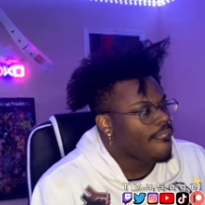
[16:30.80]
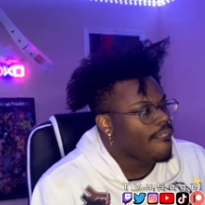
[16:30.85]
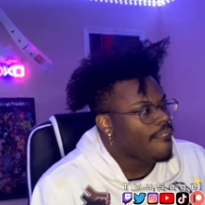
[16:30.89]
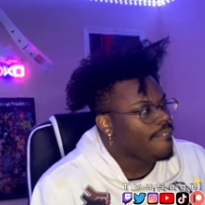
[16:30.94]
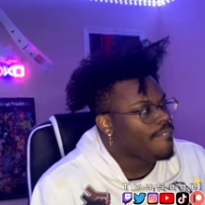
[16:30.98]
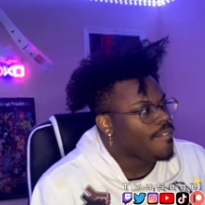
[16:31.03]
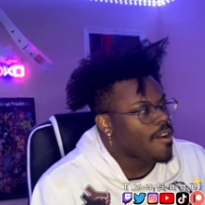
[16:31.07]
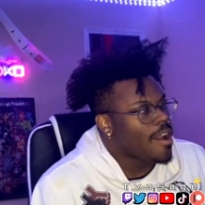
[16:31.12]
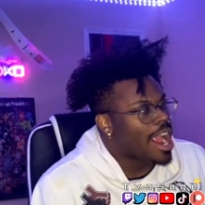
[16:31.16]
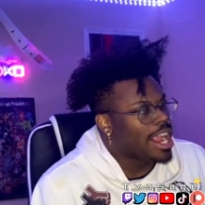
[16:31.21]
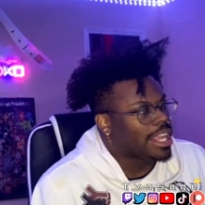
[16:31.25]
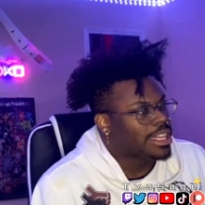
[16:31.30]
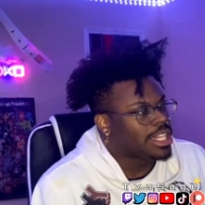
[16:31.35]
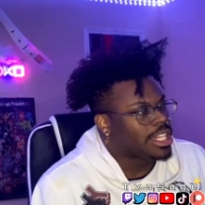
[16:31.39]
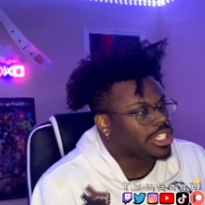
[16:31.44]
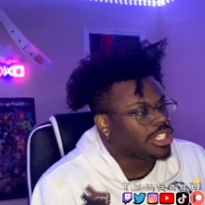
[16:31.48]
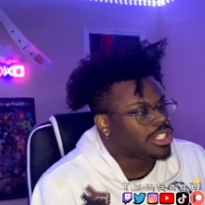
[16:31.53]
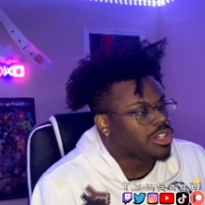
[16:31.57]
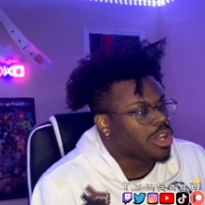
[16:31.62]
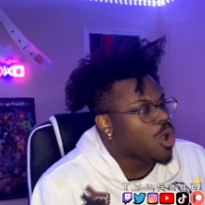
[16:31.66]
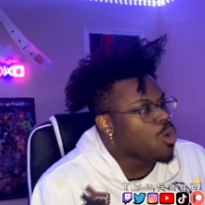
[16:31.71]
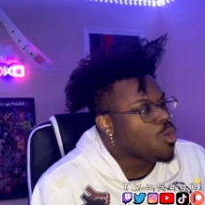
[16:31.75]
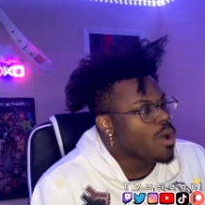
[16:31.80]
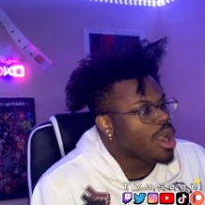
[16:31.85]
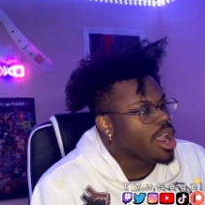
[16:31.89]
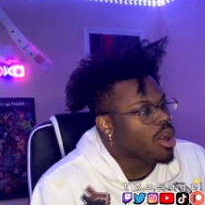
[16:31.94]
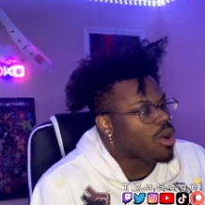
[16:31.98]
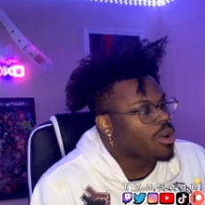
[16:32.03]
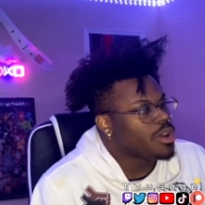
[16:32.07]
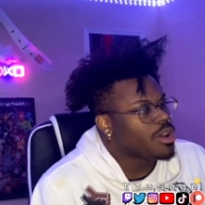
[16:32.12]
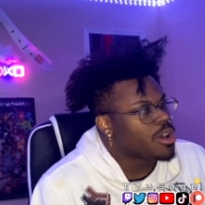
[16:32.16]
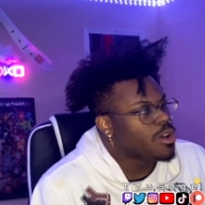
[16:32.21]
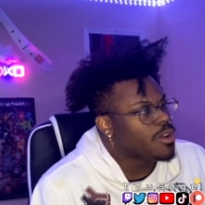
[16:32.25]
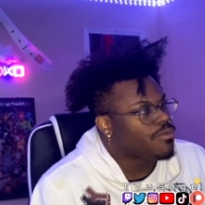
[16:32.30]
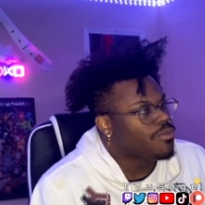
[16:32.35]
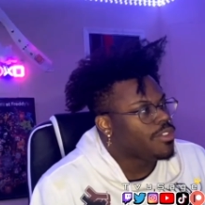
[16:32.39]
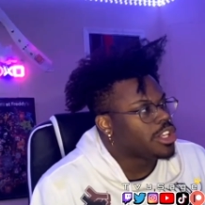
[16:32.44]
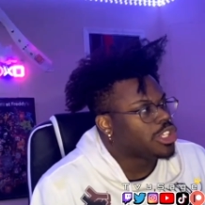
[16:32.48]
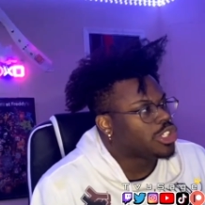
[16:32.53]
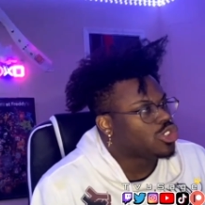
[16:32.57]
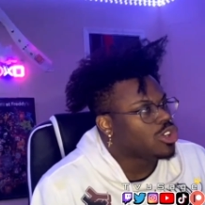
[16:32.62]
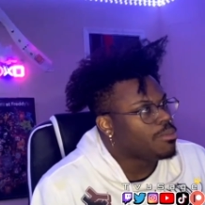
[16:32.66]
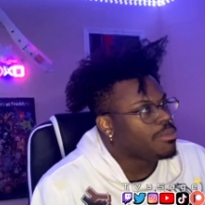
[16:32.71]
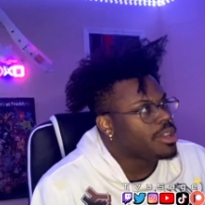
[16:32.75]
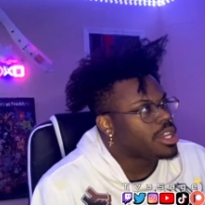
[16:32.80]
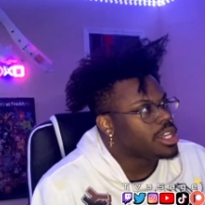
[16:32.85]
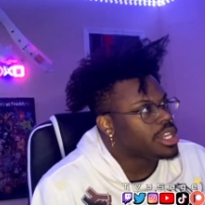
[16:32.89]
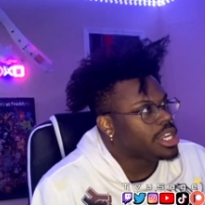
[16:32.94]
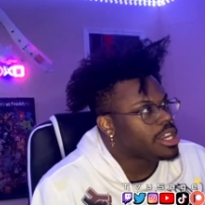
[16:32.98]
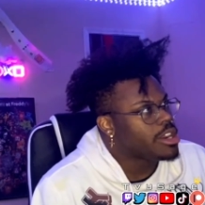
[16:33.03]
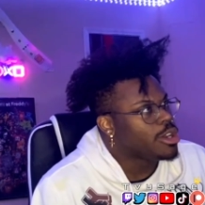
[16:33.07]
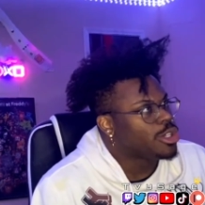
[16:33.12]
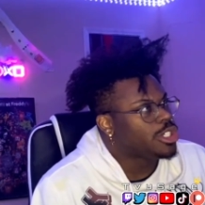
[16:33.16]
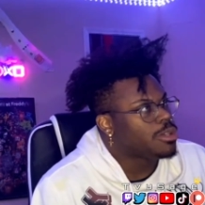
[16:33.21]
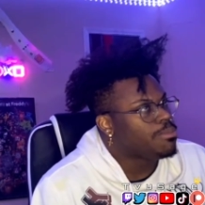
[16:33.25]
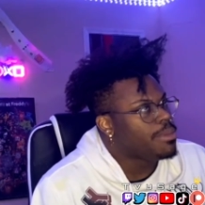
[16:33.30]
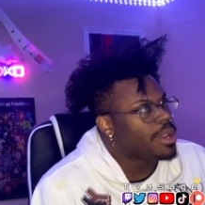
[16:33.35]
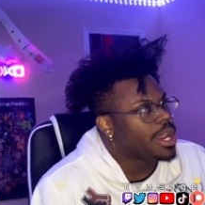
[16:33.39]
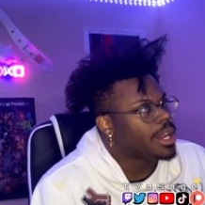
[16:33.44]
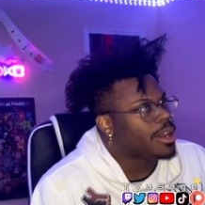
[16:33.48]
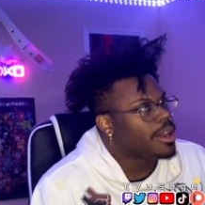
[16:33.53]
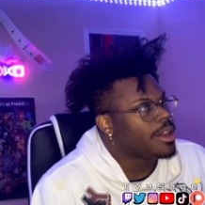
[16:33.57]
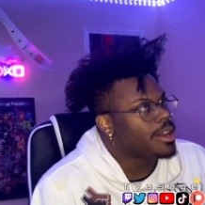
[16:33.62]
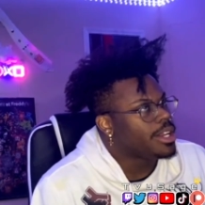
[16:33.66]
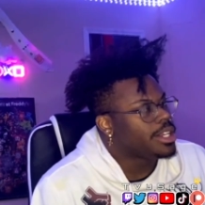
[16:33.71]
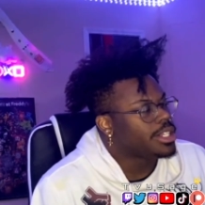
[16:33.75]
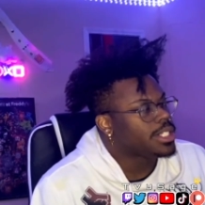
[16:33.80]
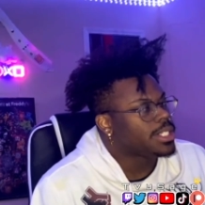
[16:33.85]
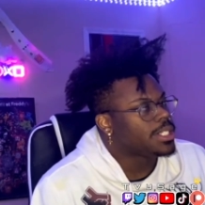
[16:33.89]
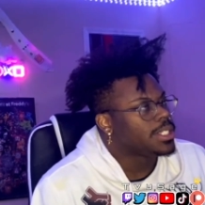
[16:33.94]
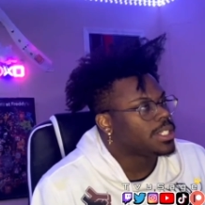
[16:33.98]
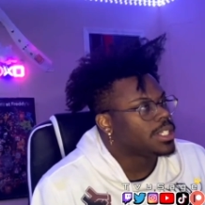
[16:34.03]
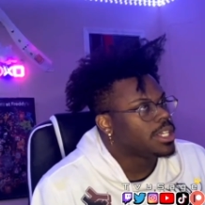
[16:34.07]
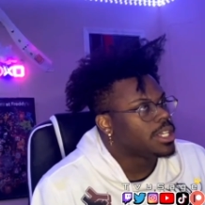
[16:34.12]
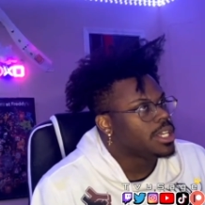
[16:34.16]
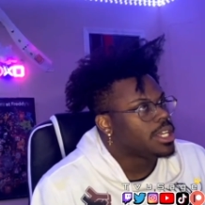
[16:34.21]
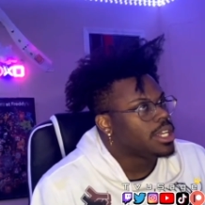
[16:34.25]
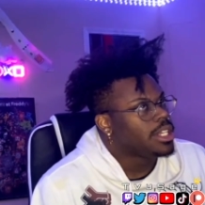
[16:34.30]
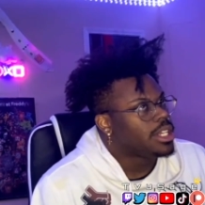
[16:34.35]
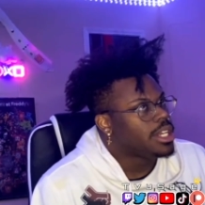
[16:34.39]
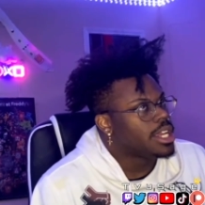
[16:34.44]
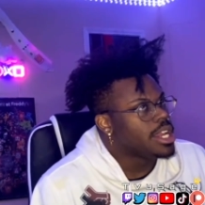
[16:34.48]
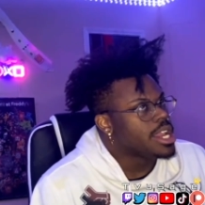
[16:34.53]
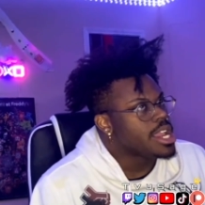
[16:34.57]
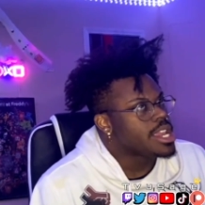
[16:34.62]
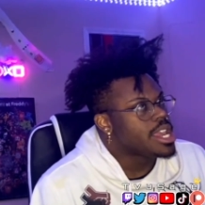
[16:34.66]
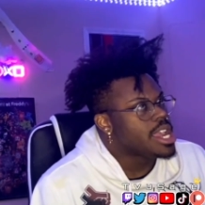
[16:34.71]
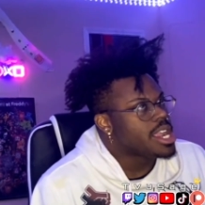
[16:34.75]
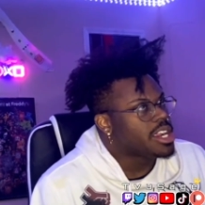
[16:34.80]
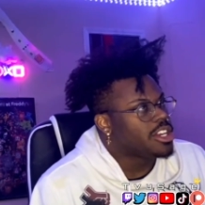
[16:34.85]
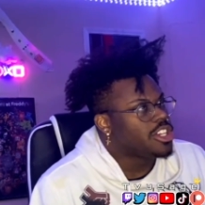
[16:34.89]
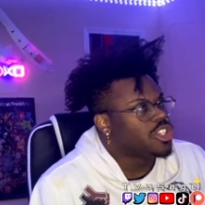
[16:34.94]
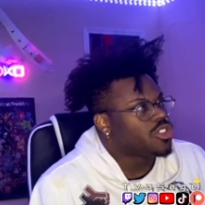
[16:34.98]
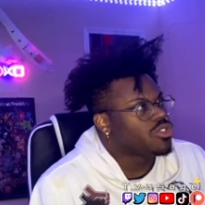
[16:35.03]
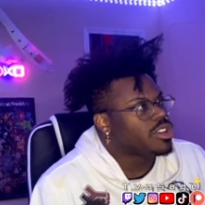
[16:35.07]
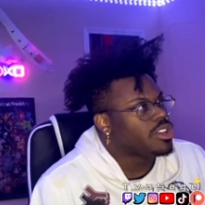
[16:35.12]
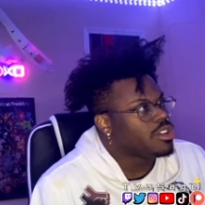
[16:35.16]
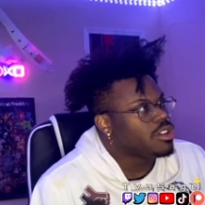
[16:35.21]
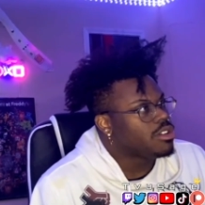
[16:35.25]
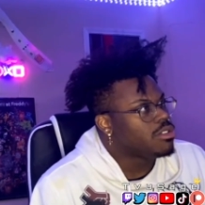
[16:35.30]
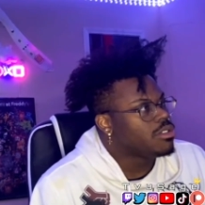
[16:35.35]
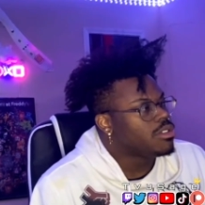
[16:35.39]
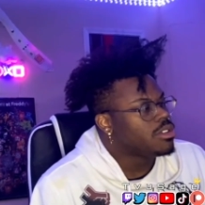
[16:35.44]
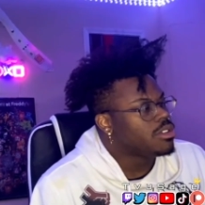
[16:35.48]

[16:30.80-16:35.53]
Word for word: There actually is no way on earth. NBA characters bigger than this. The Giga Drill.